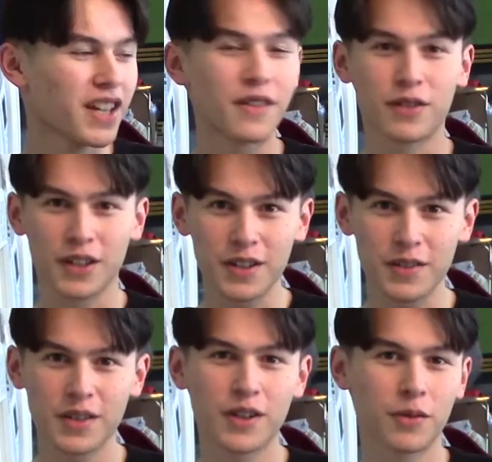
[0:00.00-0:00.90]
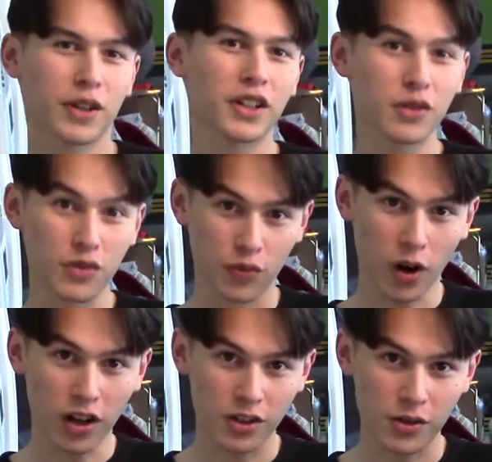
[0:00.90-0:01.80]
For this, we're gonna use
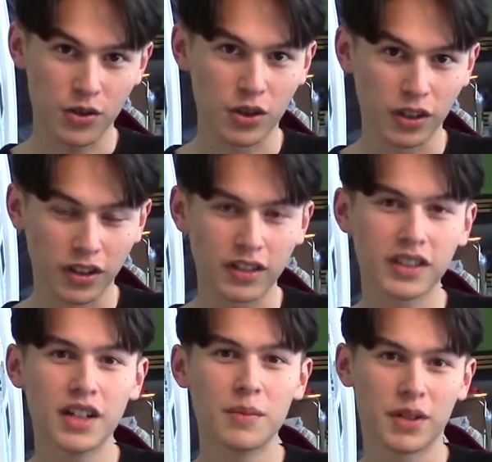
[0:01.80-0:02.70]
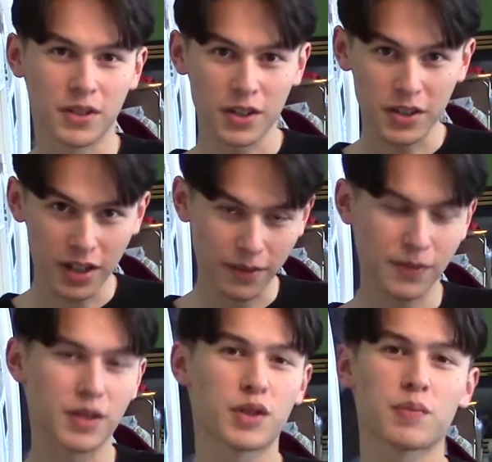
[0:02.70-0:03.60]
Roger's sugar, because this
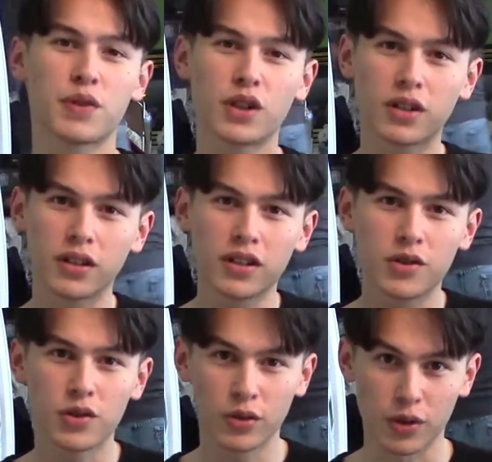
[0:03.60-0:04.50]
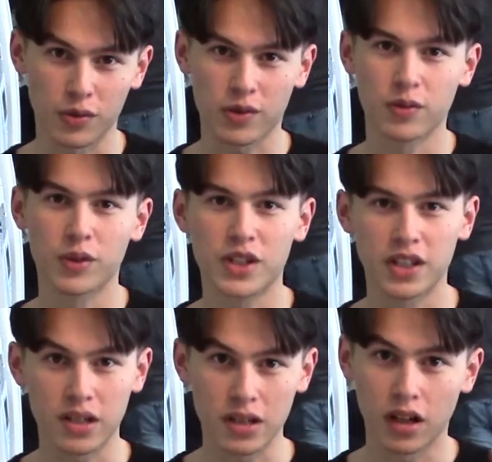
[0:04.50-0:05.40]
stuff is just pure sucrose, which
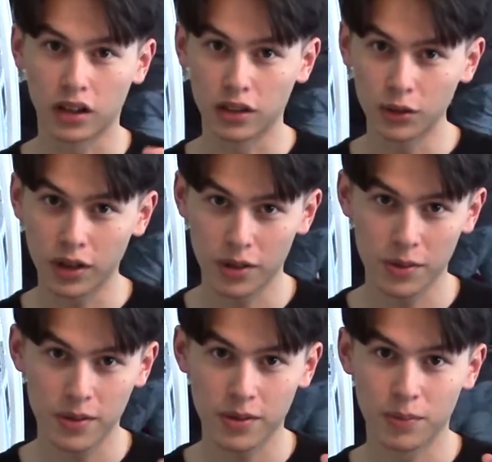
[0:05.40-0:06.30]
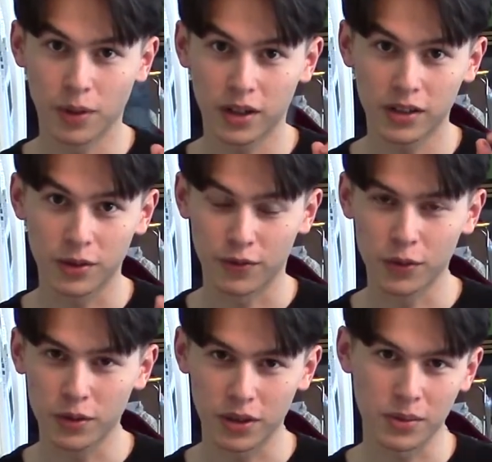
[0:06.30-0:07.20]
is a glucose bonded to a
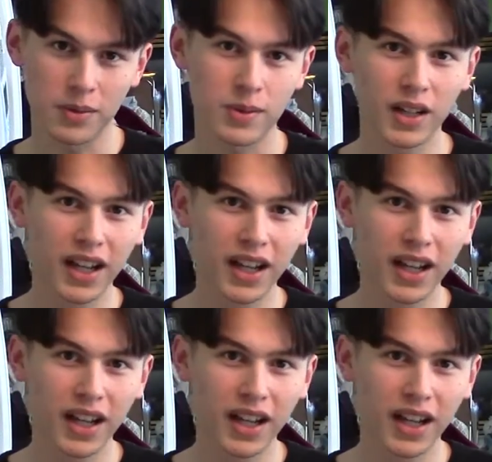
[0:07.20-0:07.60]
fructose.